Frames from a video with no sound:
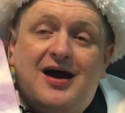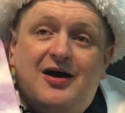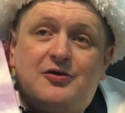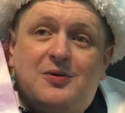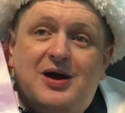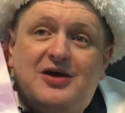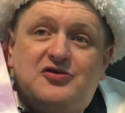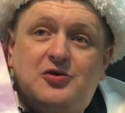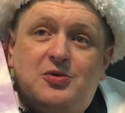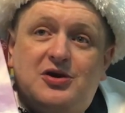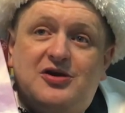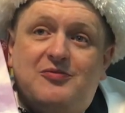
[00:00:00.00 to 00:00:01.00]
Otherwise, you
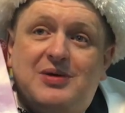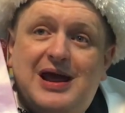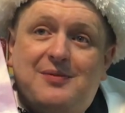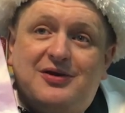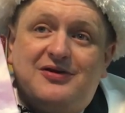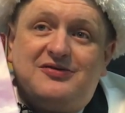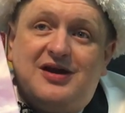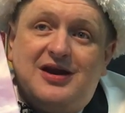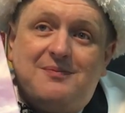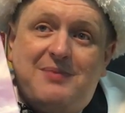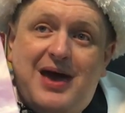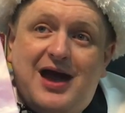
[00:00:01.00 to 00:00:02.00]
wouldn't have been able to send
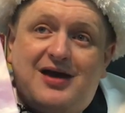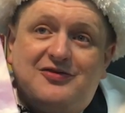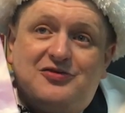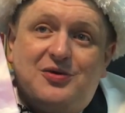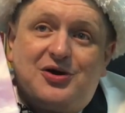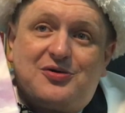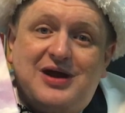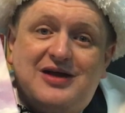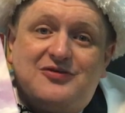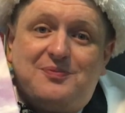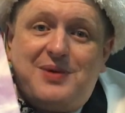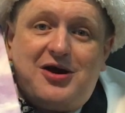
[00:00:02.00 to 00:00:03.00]
it back, and so it
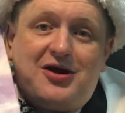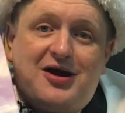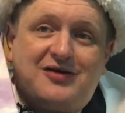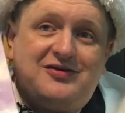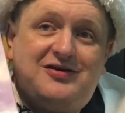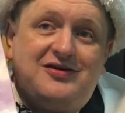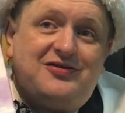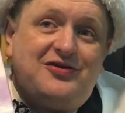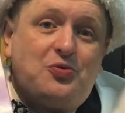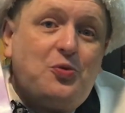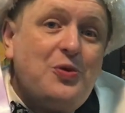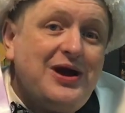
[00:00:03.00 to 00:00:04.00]
creates a paradox. It does
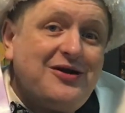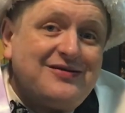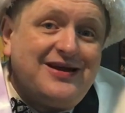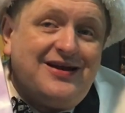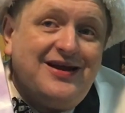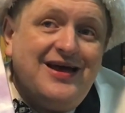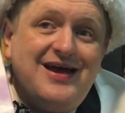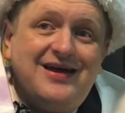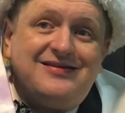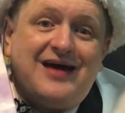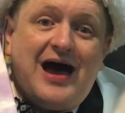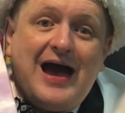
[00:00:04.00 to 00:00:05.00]
this weird little
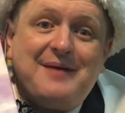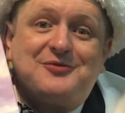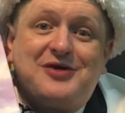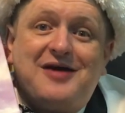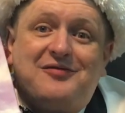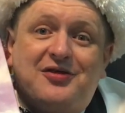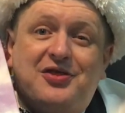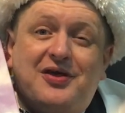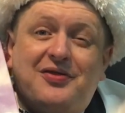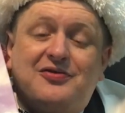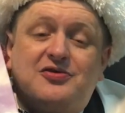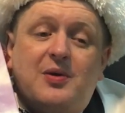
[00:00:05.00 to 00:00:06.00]
time travel
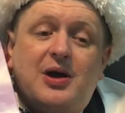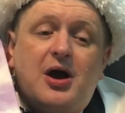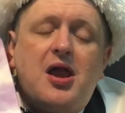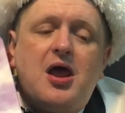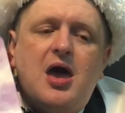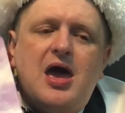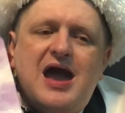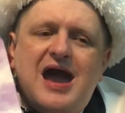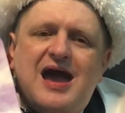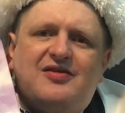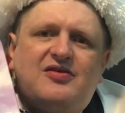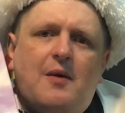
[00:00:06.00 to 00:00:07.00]
thing that's going on.
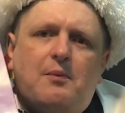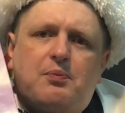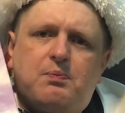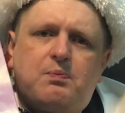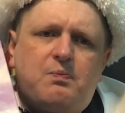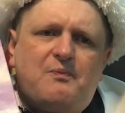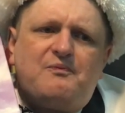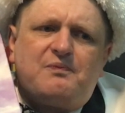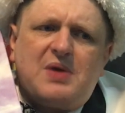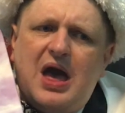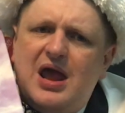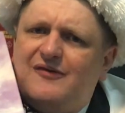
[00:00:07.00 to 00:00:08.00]
It's a
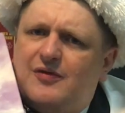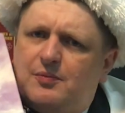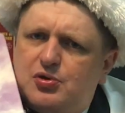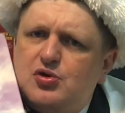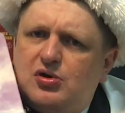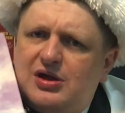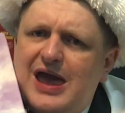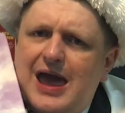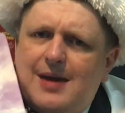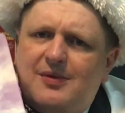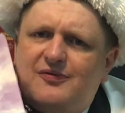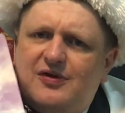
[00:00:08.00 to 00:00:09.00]
kind of a brutal
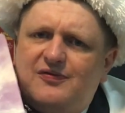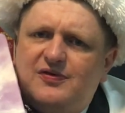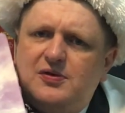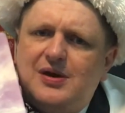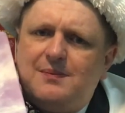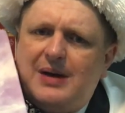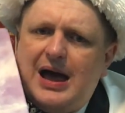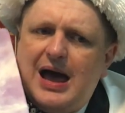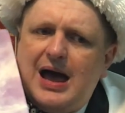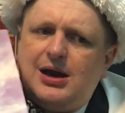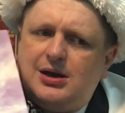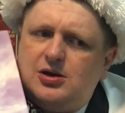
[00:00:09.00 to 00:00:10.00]
game. If you get
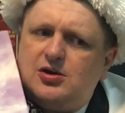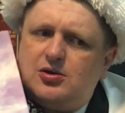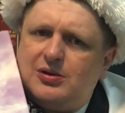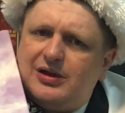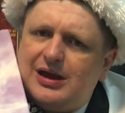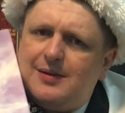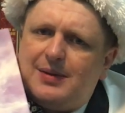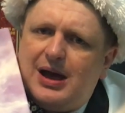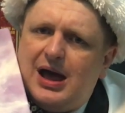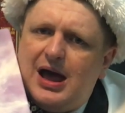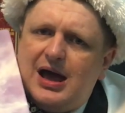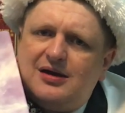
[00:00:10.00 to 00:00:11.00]
behind, you can really get
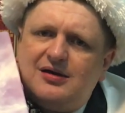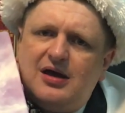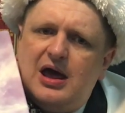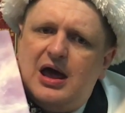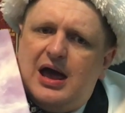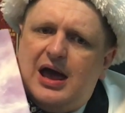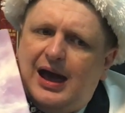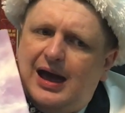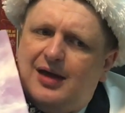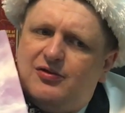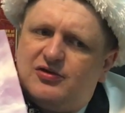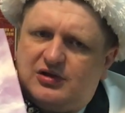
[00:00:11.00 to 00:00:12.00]
behind.
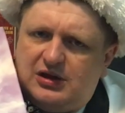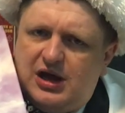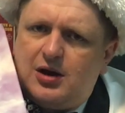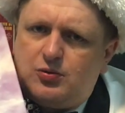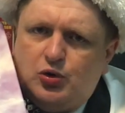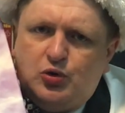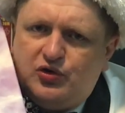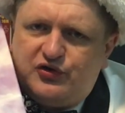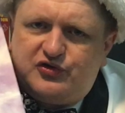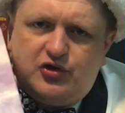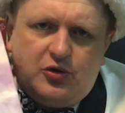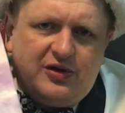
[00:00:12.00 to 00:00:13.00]
And there's a lot of
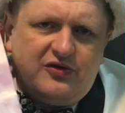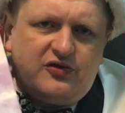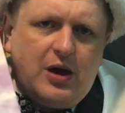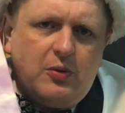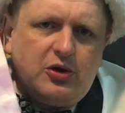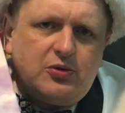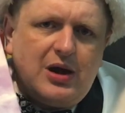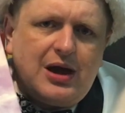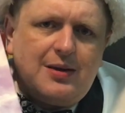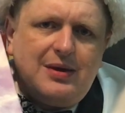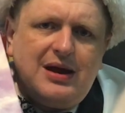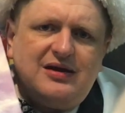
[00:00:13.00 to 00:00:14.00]
rules to it, so I wouldn't
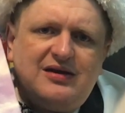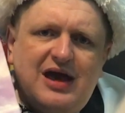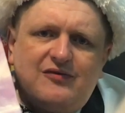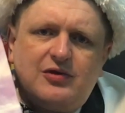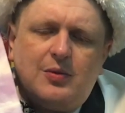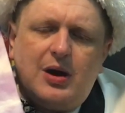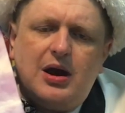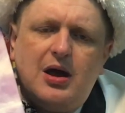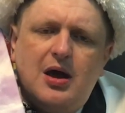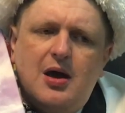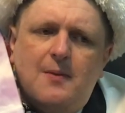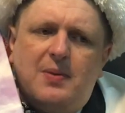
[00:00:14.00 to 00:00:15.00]
recommend it to everyone.
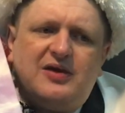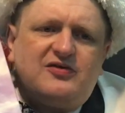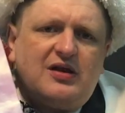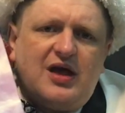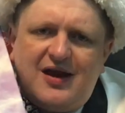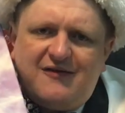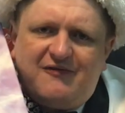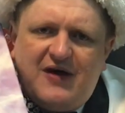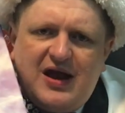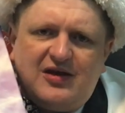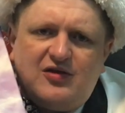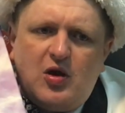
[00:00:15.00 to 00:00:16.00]
But it's a lot of
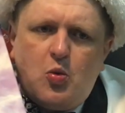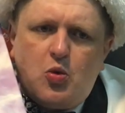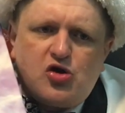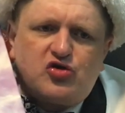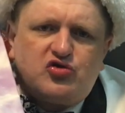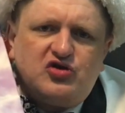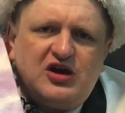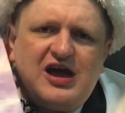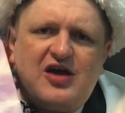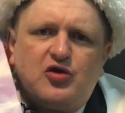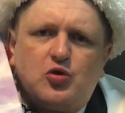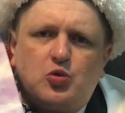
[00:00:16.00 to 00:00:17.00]
fun. It works
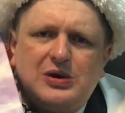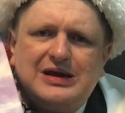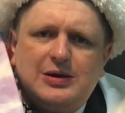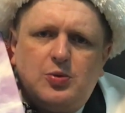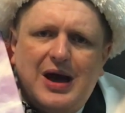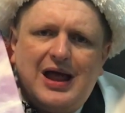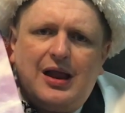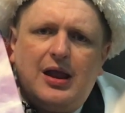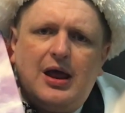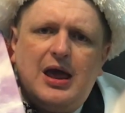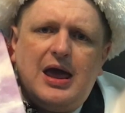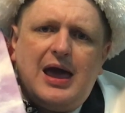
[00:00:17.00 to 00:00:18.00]
together really well.
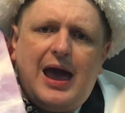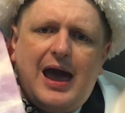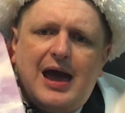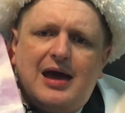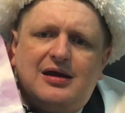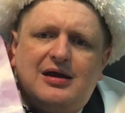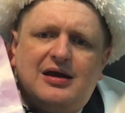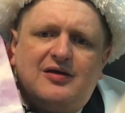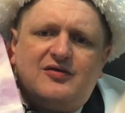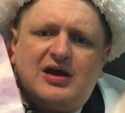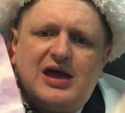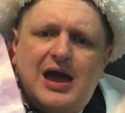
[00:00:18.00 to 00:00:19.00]
And it
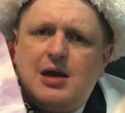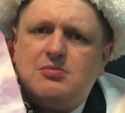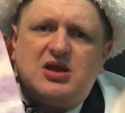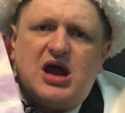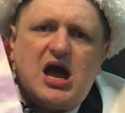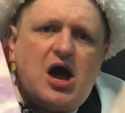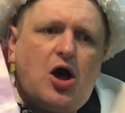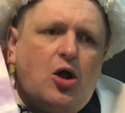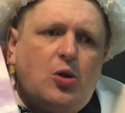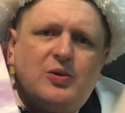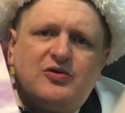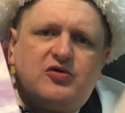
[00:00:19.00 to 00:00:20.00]
is a game that I
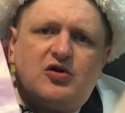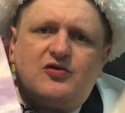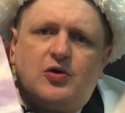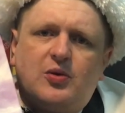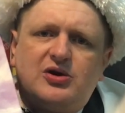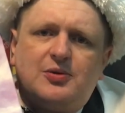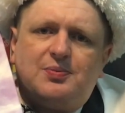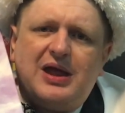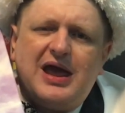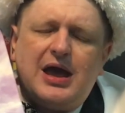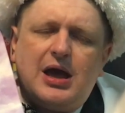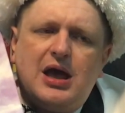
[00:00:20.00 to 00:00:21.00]
always look forward to
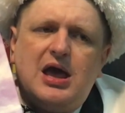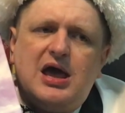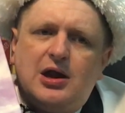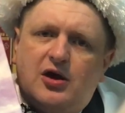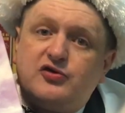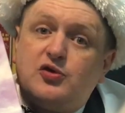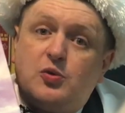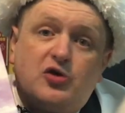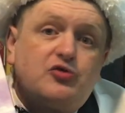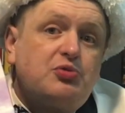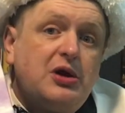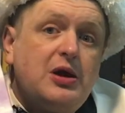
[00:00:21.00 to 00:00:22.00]
playing. It also
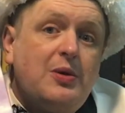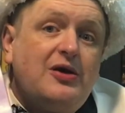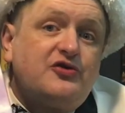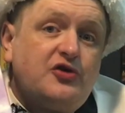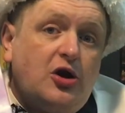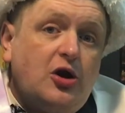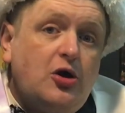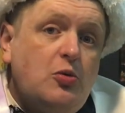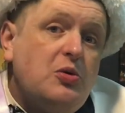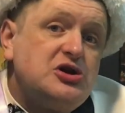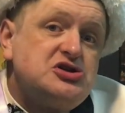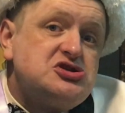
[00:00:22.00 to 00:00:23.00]
works pretty well solo,
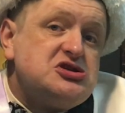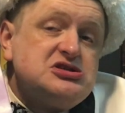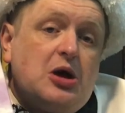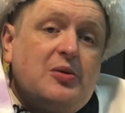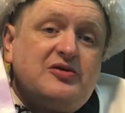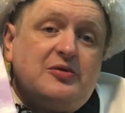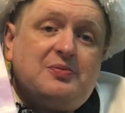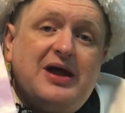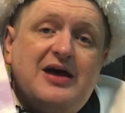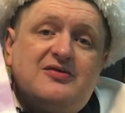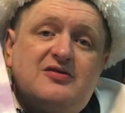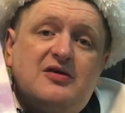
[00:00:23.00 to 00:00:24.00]
which is always a
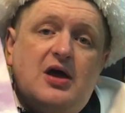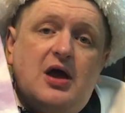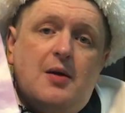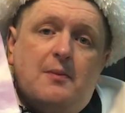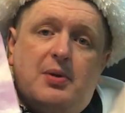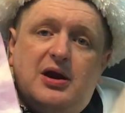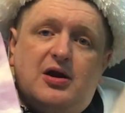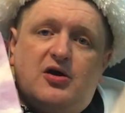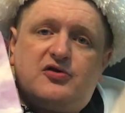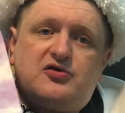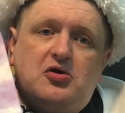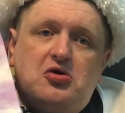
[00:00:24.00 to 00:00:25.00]
plus. But it
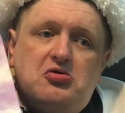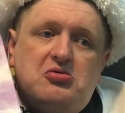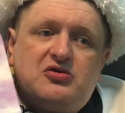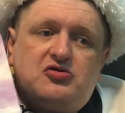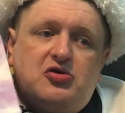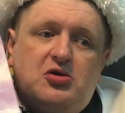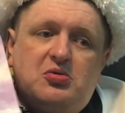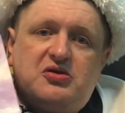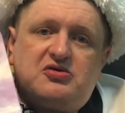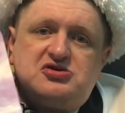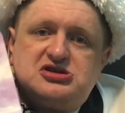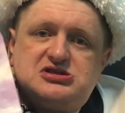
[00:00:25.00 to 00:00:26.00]
also is good
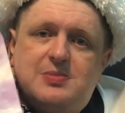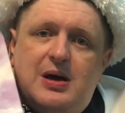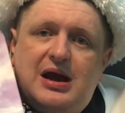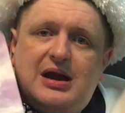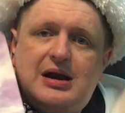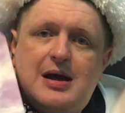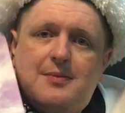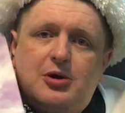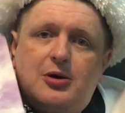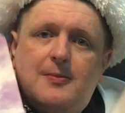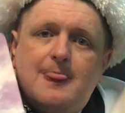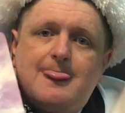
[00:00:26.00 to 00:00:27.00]
with just about any
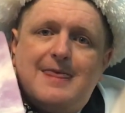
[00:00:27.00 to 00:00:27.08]
number.